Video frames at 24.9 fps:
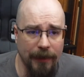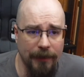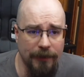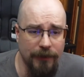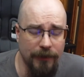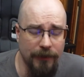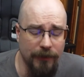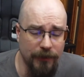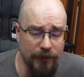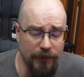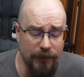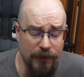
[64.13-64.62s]

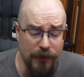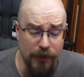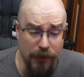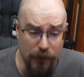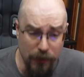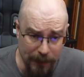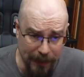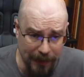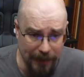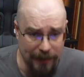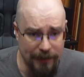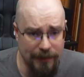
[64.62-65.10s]
answers
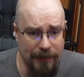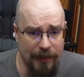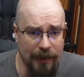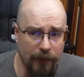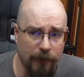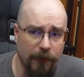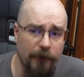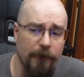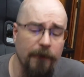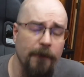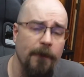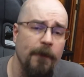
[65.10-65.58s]
to
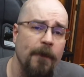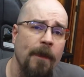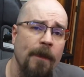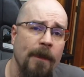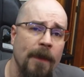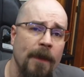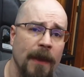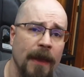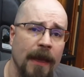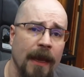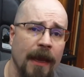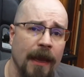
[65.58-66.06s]
myself.
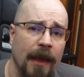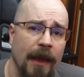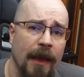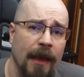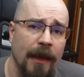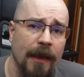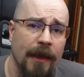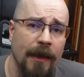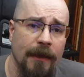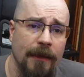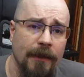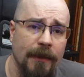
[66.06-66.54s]

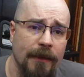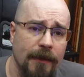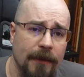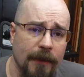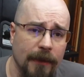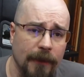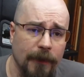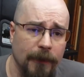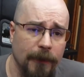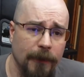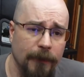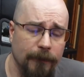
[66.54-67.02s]

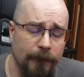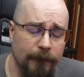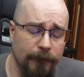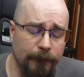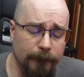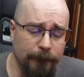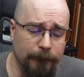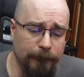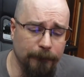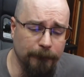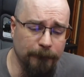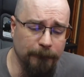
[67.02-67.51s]
So,
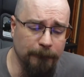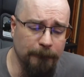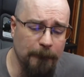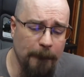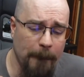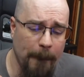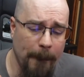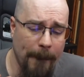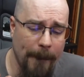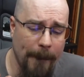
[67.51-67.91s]
I